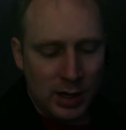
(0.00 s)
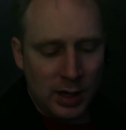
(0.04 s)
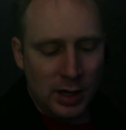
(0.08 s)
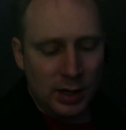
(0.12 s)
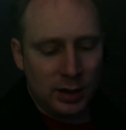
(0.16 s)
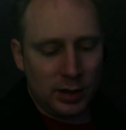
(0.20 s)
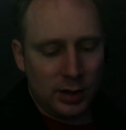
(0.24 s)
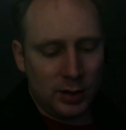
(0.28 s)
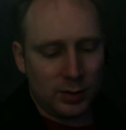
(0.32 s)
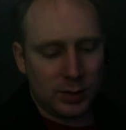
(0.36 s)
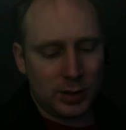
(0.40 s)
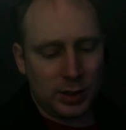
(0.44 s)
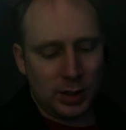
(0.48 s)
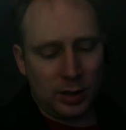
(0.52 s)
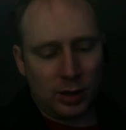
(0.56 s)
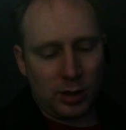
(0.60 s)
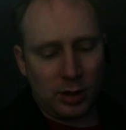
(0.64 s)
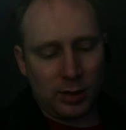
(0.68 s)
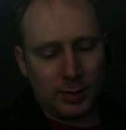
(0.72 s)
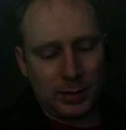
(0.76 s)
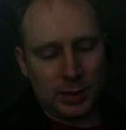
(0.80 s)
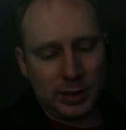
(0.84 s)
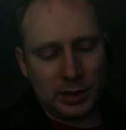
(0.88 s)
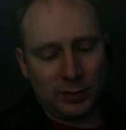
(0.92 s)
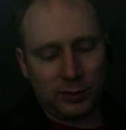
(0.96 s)
There was alarm
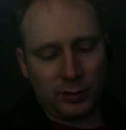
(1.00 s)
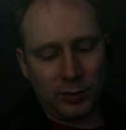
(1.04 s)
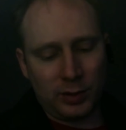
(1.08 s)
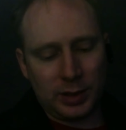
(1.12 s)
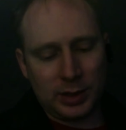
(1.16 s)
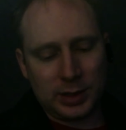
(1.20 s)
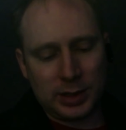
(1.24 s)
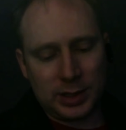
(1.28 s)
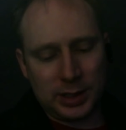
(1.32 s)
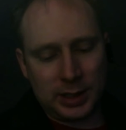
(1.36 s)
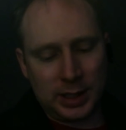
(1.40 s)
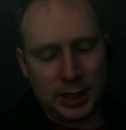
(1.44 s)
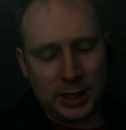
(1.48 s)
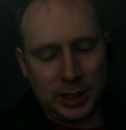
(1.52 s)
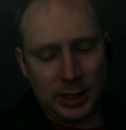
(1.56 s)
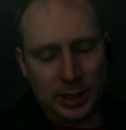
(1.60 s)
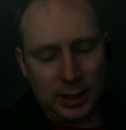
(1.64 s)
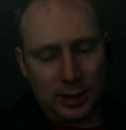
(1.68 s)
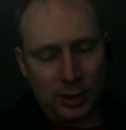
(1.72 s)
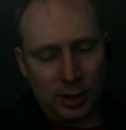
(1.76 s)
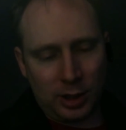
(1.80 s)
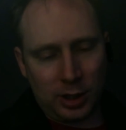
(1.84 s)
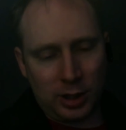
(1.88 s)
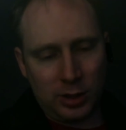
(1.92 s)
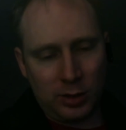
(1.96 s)
in his voice. Is he another
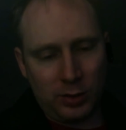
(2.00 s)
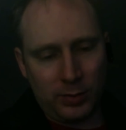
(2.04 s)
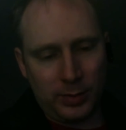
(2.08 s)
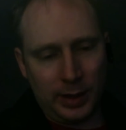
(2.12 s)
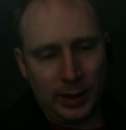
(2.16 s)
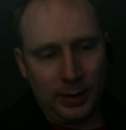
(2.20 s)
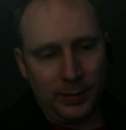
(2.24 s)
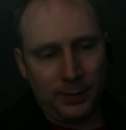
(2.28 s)
human?